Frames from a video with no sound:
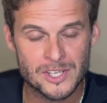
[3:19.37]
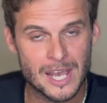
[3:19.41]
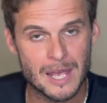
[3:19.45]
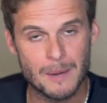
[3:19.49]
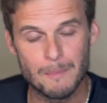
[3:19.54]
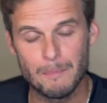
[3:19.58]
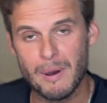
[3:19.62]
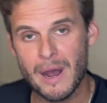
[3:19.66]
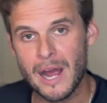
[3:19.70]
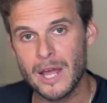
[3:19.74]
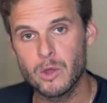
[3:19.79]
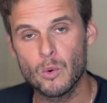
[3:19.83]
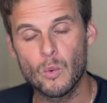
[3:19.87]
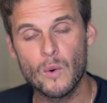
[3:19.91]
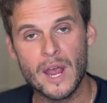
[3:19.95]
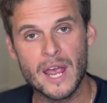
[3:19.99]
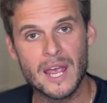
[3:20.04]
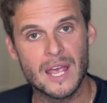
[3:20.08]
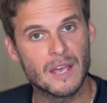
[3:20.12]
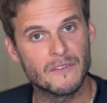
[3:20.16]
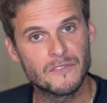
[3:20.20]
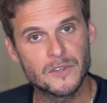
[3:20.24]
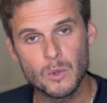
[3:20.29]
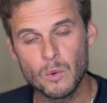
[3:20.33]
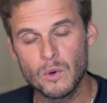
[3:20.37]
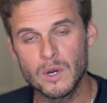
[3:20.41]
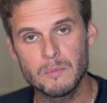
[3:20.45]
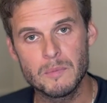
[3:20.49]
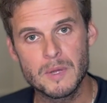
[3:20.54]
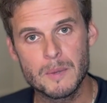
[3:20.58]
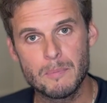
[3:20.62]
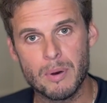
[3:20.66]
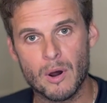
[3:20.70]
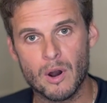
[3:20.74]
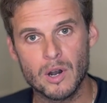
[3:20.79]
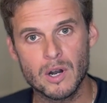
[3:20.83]
And by the way, if you wanna be
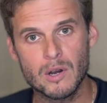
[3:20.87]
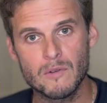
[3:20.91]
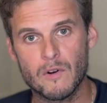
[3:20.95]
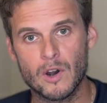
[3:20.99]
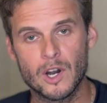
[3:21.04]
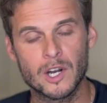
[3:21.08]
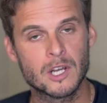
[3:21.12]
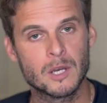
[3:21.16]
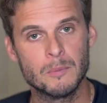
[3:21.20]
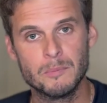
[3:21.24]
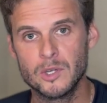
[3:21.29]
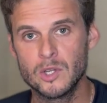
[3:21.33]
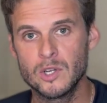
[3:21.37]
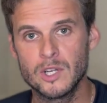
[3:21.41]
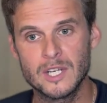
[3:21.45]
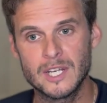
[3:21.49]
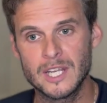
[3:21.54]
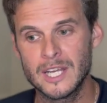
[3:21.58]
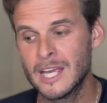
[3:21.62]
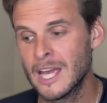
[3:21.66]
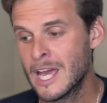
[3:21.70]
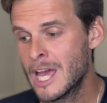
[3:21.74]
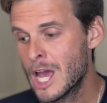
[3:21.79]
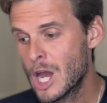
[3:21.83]
part of our community